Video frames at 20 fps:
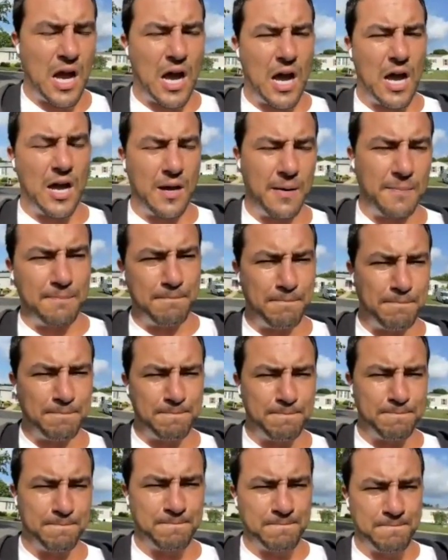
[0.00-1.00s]

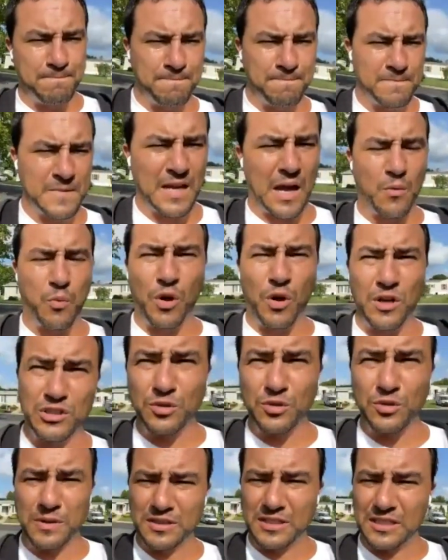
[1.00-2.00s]
I want
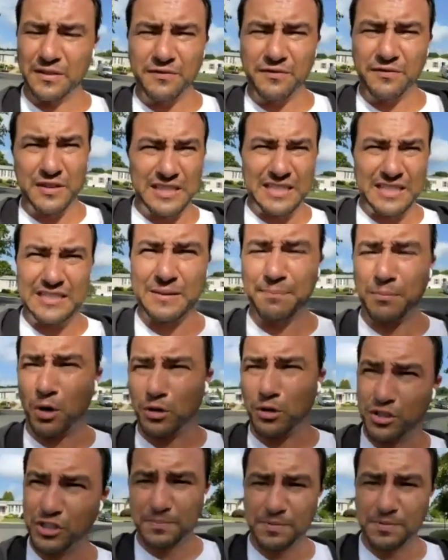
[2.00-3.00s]
to build the affiliate and
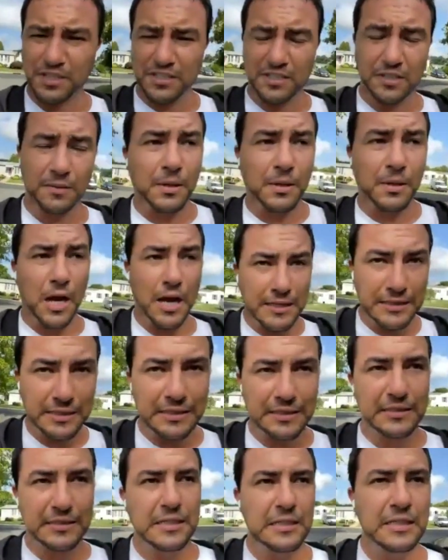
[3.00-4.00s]
partnership system behind
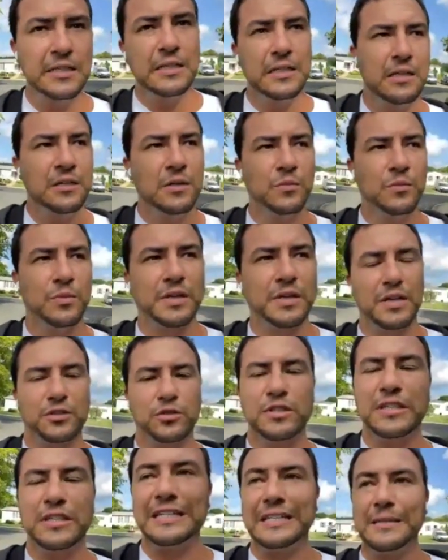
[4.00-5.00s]
it. We got to
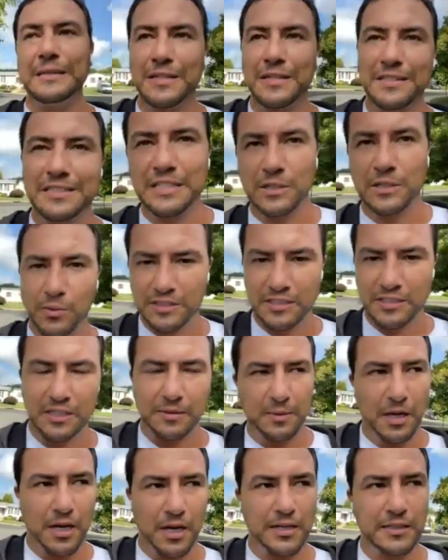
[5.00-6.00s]
do the email
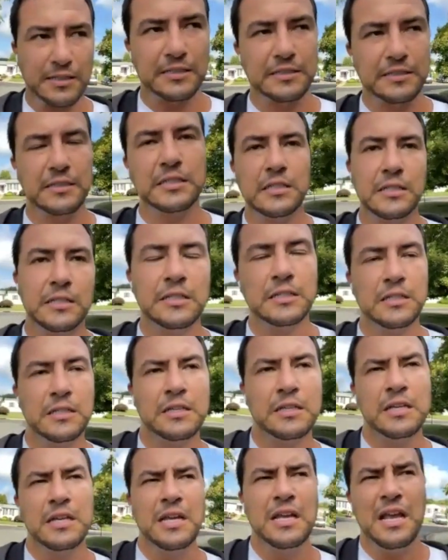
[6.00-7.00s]
sequencing behind it.
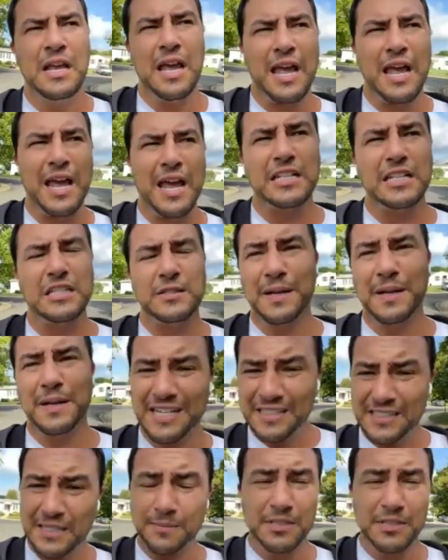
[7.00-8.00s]
And my
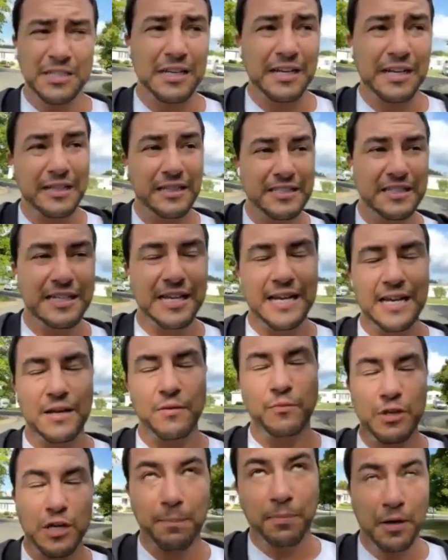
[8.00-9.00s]
tech team said, hey, listen,
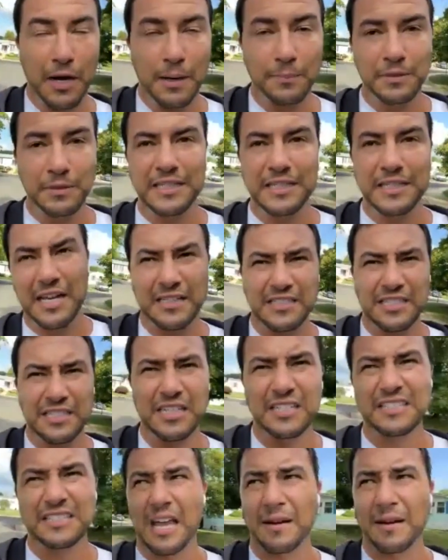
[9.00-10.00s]
Ant, we could probably get
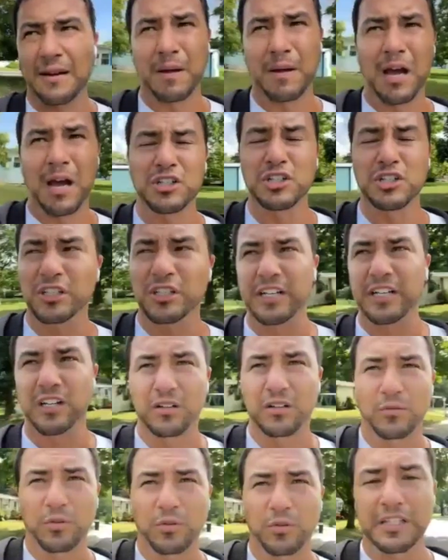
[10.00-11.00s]
that
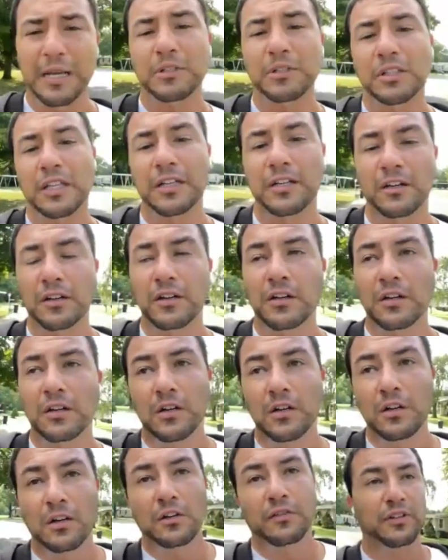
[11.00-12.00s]
modulator or the emulator
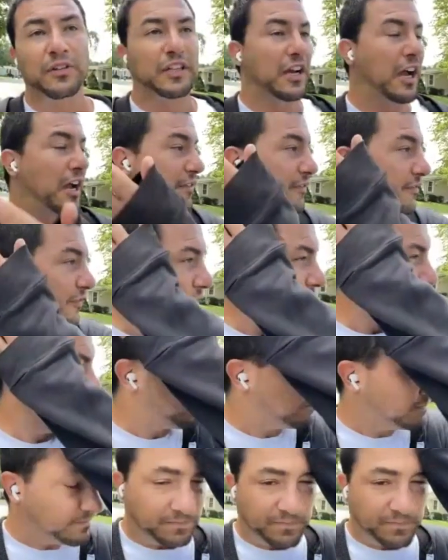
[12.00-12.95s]
for the iPhone